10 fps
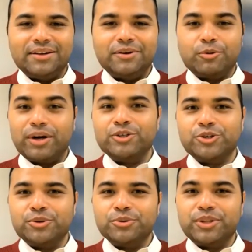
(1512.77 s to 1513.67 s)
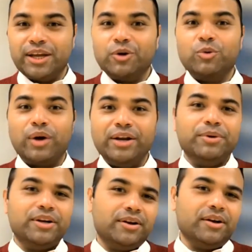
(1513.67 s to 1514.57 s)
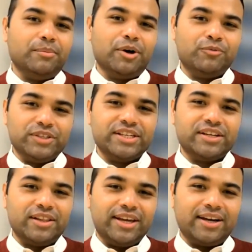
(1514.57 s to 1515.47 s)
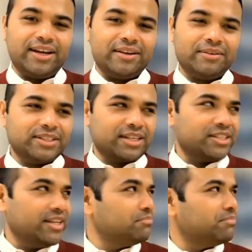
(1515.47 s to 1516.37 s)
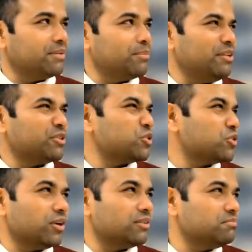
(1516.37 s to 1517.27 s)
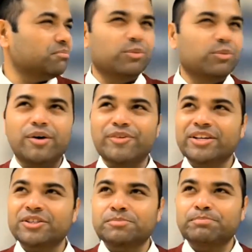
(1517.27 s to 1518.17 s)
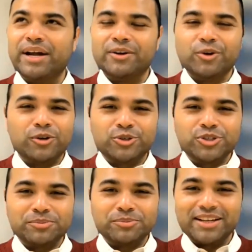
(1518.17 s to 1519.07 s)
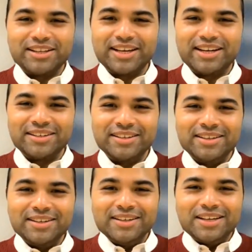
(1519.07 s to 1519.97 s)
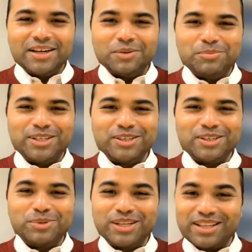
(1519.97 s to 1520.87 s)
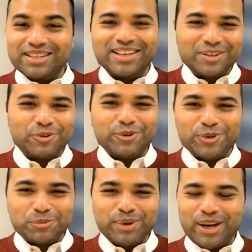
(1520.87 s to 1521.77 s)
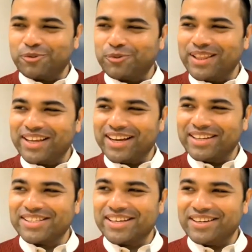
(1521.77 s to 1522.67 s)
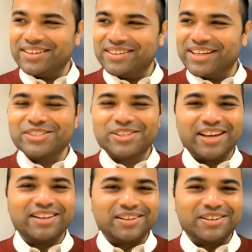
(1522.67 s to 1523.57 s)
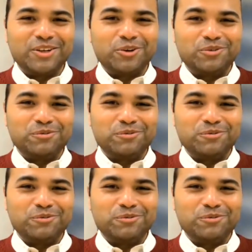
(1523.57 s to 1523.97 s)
I think it requires you to think quite a bit about physical AI. It's actually, I believe it's called Moravic's paradox or something like that. But if you were to pick out one thing, I'd say that's a thing that,